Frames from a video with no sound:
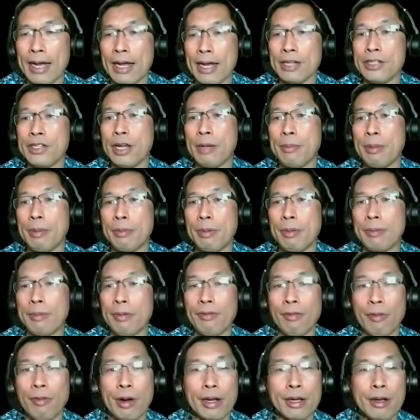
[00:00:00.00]

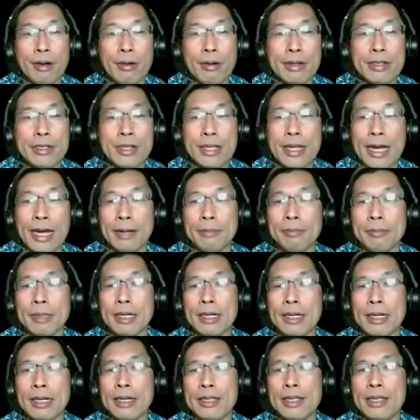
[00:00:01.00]
before I go into that,
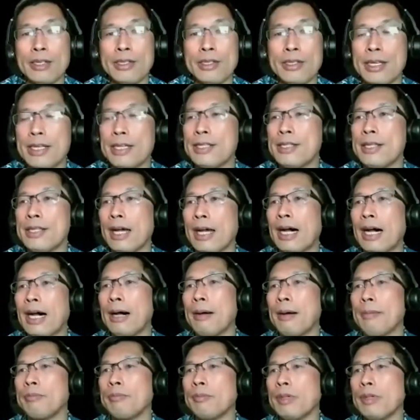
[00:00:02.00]
this is
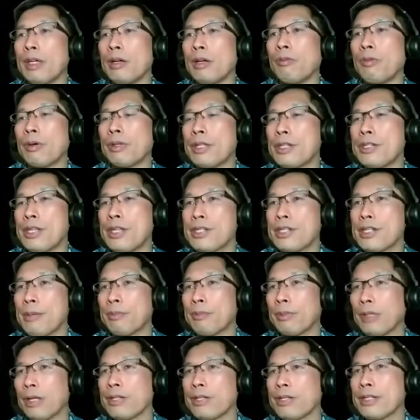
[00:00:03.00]
um, what the
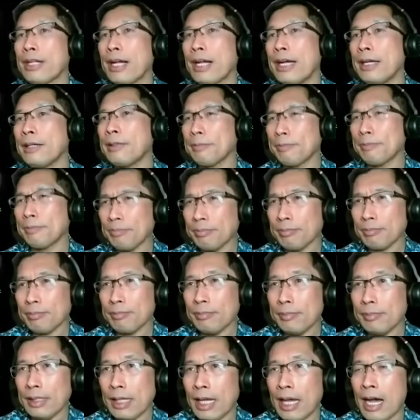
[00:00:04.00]
system looks like.
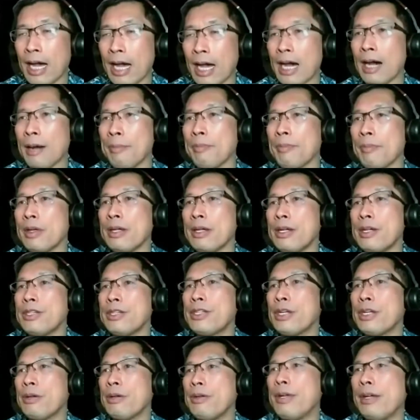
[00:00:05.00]
Um,
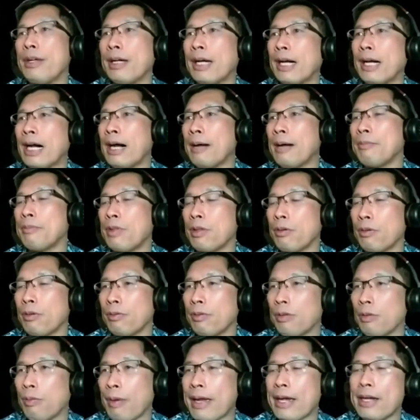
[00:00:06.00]
so you, um, the,
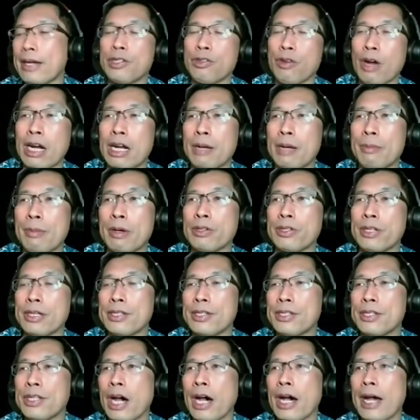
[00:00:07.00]
the way astronomers
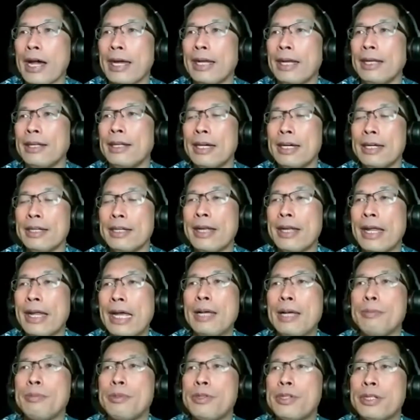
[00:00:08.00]
assign
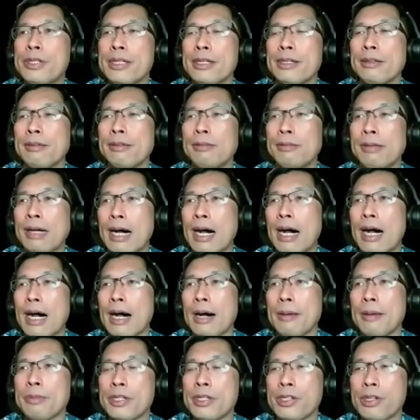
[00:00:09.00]
names to,
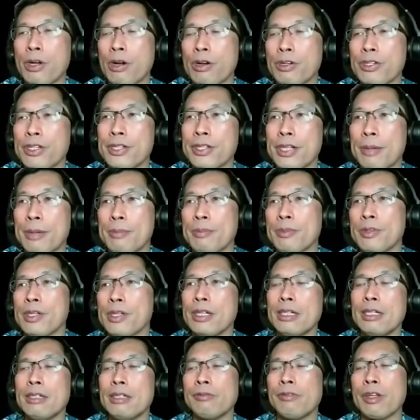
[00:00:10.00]
uh, to star systems
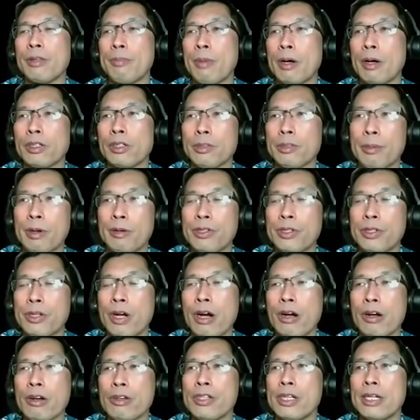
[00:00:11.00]
with multiple
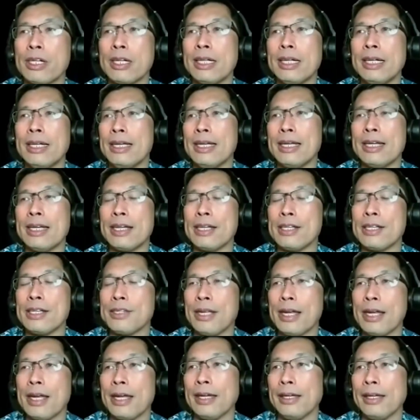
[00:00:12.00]
stars is
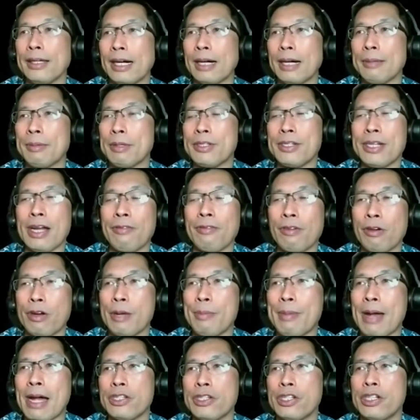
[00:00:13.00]
they, um, it's not very
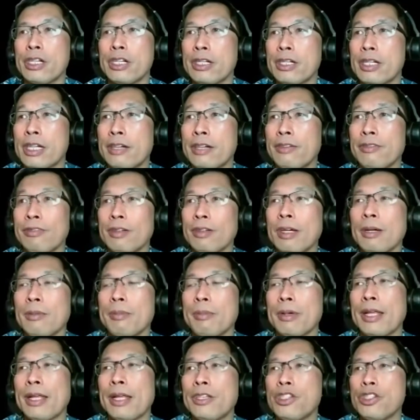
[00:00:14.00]
imaginative,
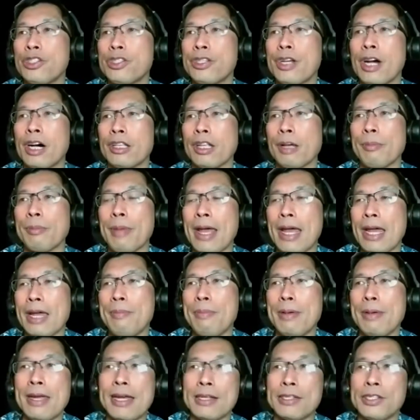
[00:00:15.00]
but they just call them A,
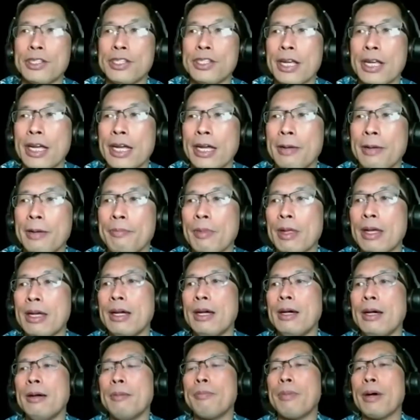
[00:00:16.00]
B, and C.
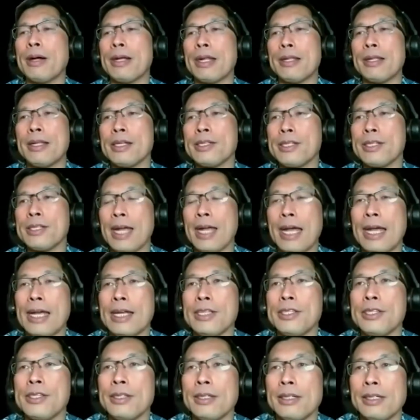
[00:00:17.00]
But in this
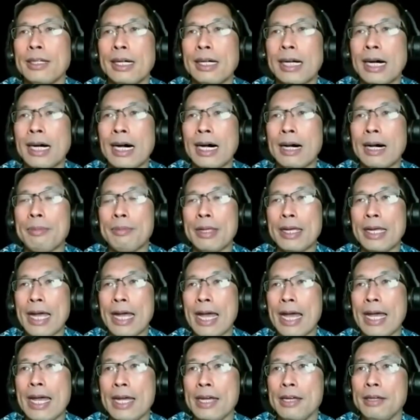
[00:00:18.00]
case, uh,
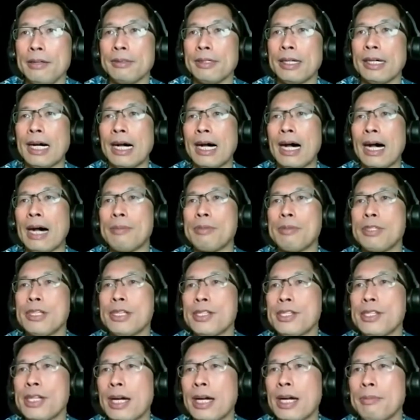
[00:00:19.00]
the A uh,
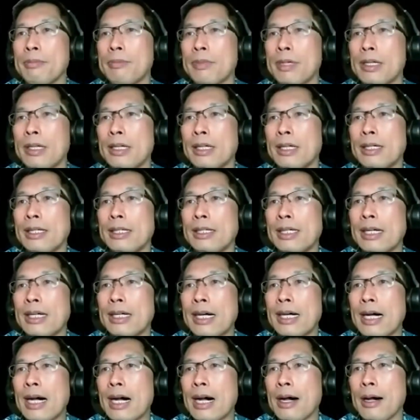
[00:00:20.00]
system
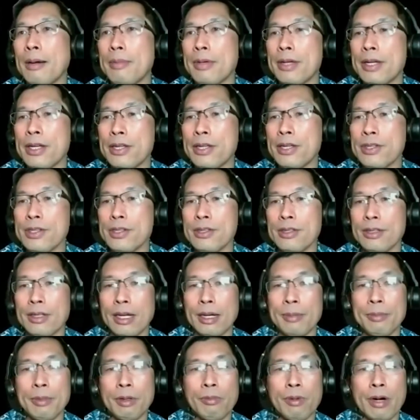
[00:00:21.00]
uh, is
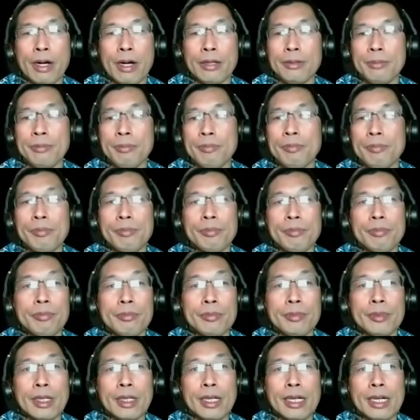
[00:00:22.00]
uh, the one
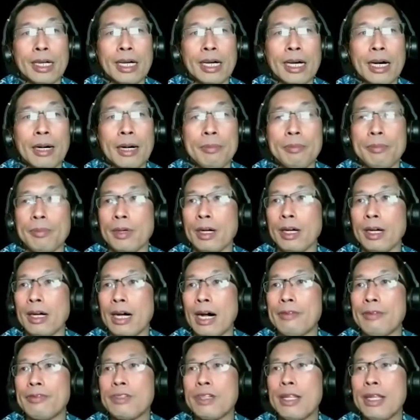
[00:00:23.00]
um,
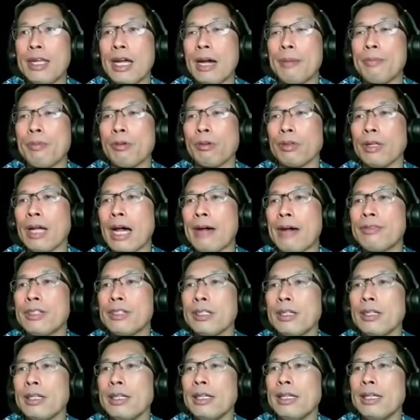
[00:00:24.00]
off to the upper left.
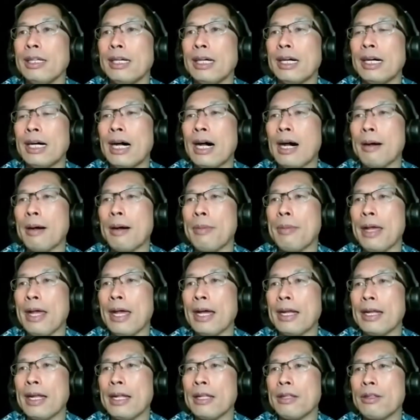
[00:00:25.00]
Um,
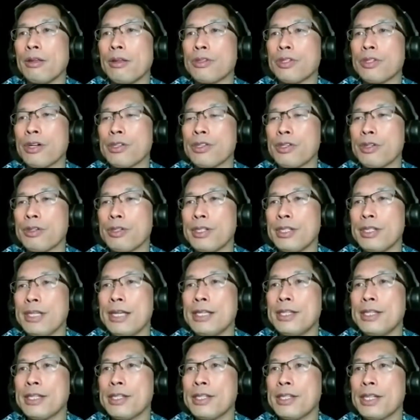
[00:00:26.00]
and then there's also C
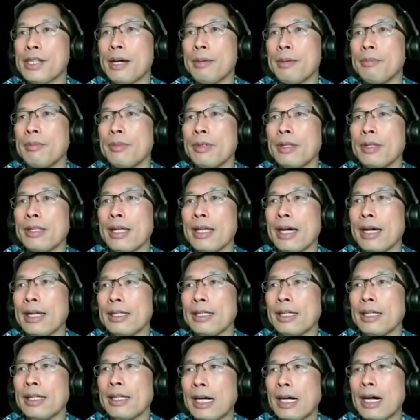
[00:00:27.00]
system that
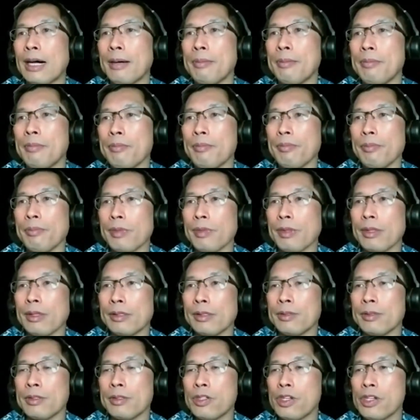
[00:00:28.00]
um,
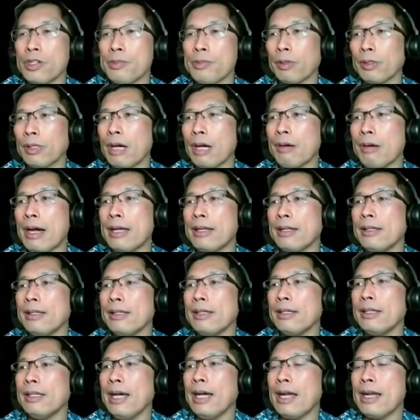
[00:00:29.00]
is just below it.
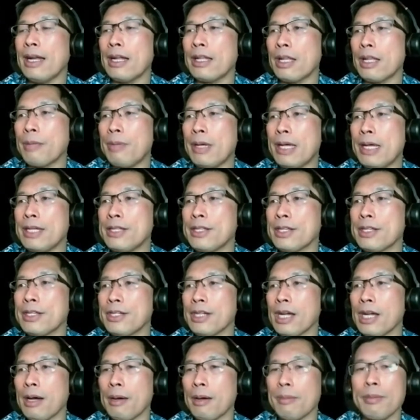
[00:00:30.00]
And then the B
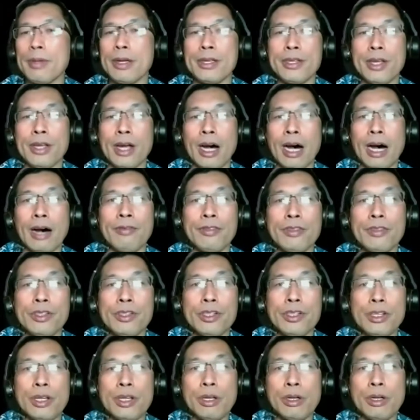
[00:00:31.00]
system is off
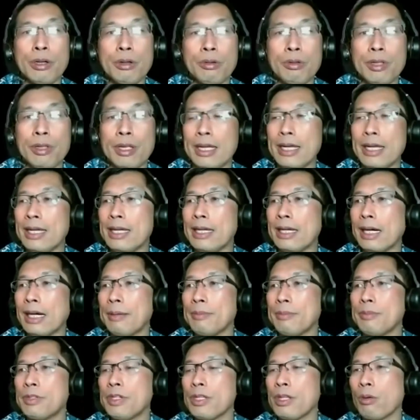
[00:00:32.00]
to the,
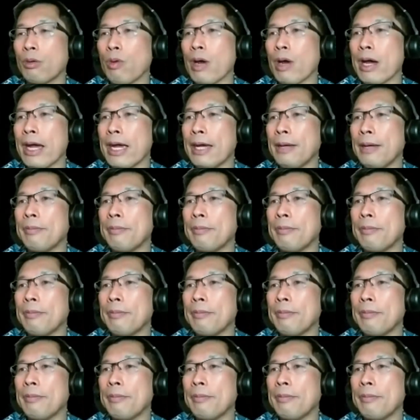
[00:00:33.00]
um, to the right.